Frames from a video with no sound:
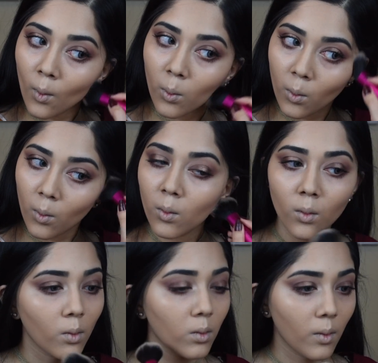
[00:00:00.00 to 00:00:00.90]
to coolin it
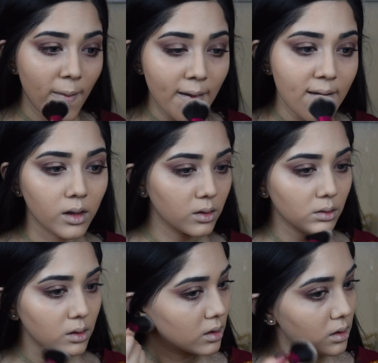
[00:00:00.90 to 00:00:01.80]
up a little and to make
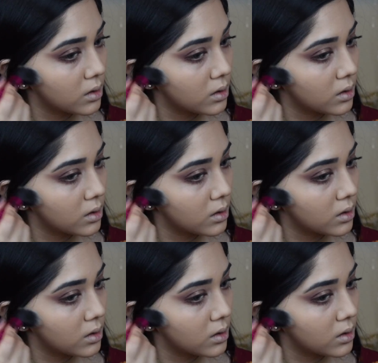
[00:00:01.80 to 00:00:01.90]
sure that